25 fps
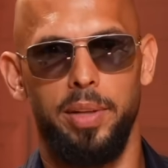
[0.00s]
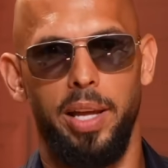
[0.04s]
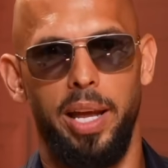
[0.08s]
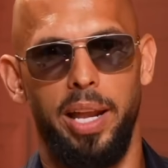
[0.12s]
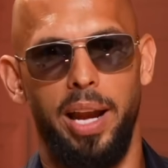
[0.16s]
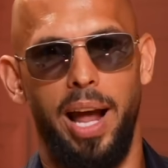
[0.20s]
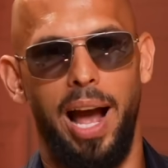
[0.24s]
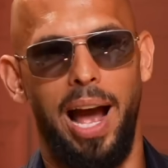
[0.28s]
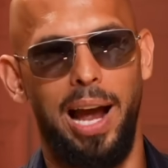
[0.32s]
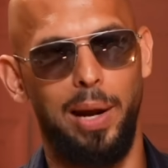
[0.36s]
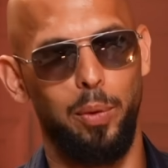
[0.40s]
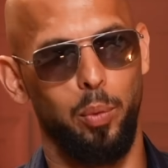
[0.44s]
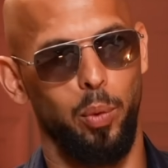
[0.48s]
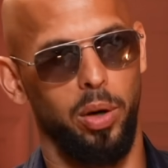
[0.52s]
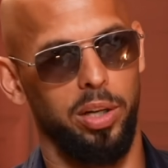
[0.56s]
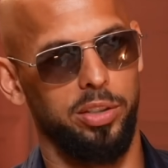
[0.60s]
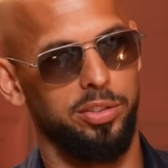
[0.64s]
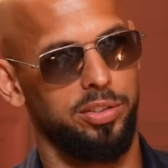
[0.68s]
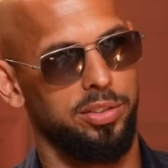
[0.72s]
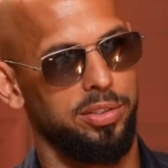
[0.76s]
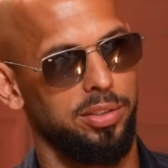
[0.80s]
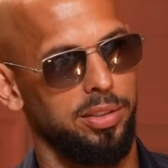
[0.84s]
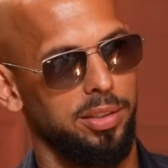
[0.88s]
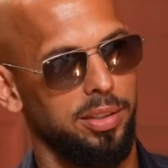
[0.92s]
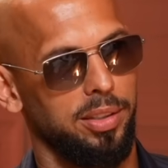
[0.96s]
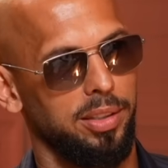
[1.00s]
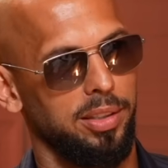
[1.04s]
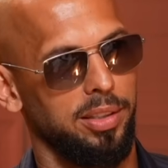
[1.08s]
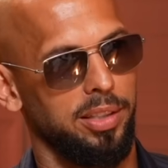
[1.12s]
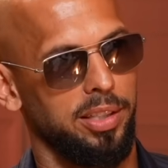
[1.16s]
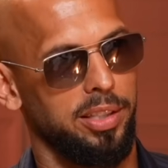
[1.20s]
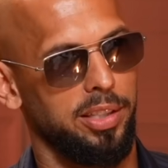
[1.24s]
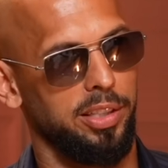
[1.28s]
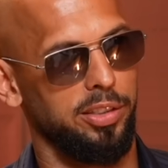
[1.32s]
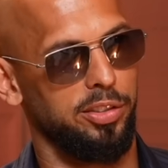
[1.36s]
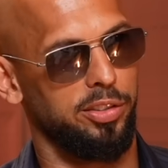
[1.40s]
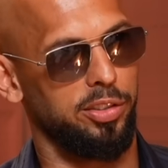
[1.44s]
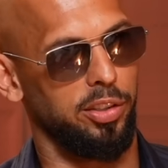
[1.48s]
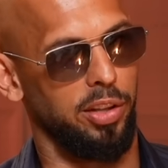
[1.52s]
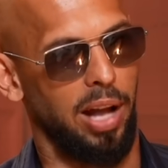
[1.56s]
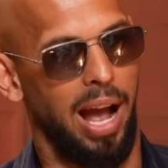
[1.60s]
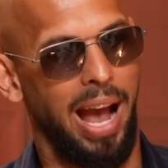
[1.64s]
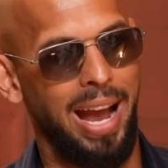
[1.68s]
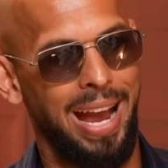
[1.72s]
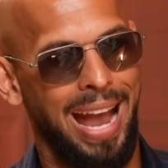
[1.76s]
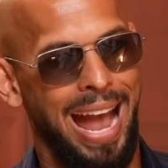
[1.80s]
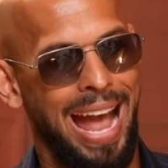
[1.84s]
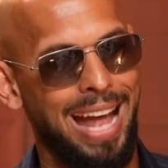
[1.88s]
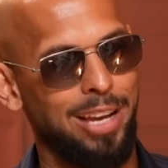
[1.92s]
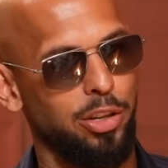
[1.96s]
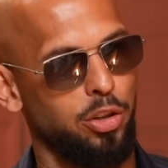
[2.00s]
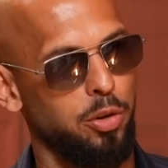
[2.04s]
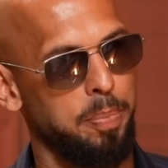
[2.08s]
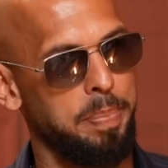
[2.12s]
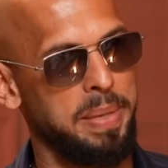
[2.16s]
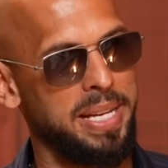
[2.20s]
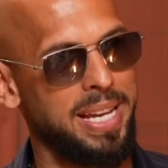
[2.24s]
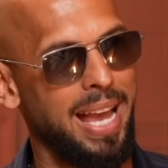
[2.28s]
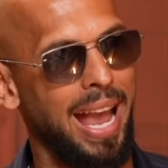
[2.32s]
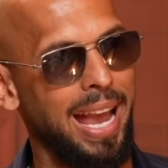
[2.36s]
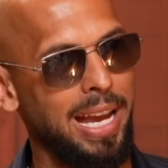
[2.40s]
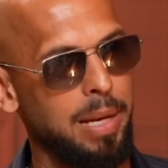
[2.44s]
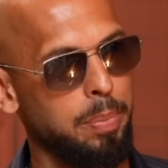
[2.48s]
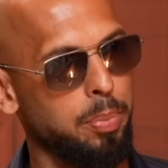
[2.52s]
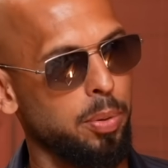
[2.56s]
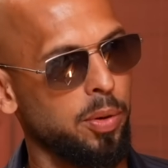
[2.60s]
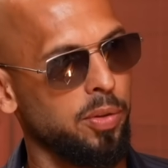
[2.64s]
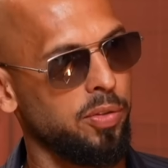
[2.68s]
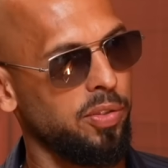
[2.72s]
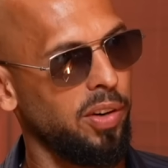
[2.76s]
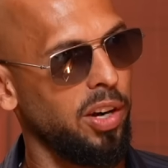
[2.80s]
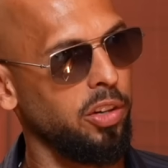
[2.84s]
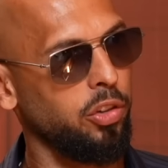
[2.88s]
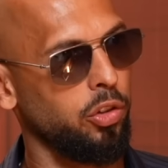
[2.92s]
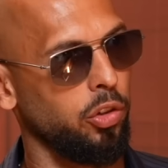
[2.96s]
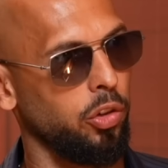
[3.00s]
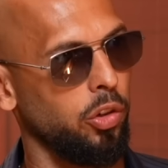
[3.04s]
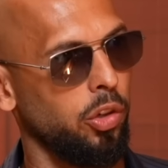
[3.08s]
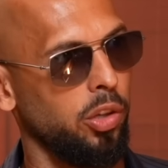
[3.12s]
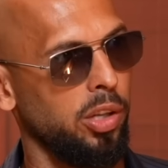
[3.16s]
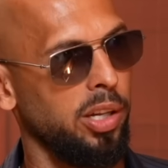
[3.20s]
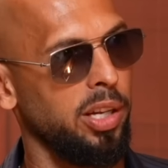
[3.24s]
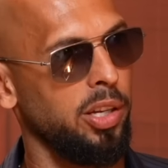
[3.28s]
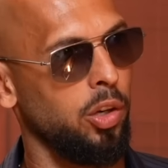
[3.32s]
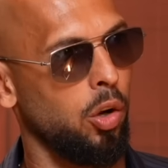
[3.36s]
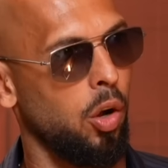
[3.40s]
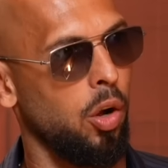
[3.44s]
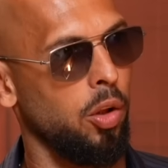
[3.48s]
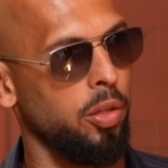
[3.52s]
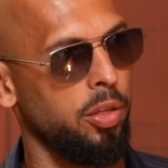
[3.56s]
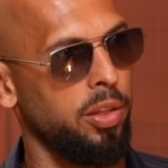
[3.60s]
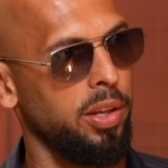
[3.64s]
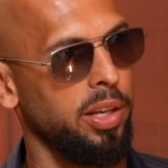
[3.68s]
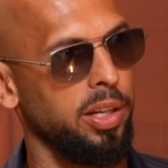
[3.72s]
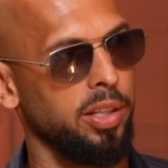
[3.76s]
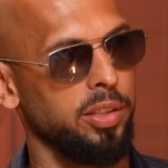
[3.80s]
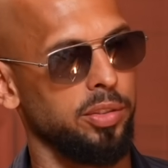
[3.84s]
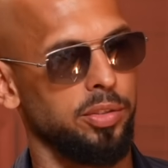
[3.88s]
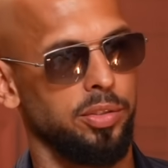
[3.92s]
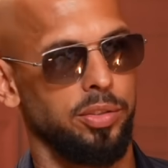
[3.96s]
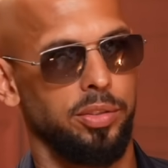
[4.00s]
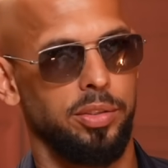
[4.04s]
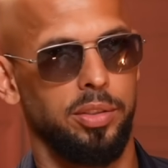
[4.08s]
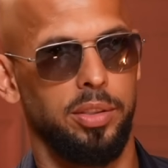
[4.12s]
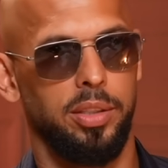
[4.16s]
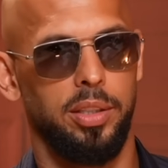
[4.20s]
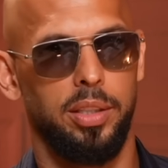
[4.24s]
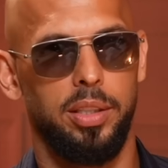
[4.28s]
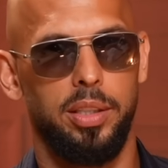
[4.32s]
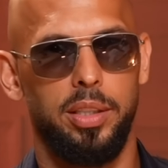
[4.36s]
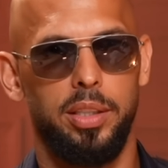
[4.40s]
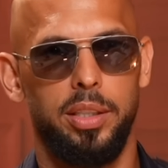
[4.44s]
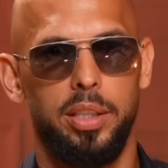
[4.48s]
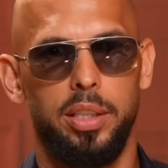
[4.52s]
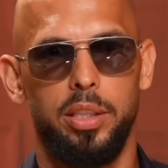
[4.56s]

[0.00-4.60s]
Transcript: And I had to be a professional in all things. Mm-hmm.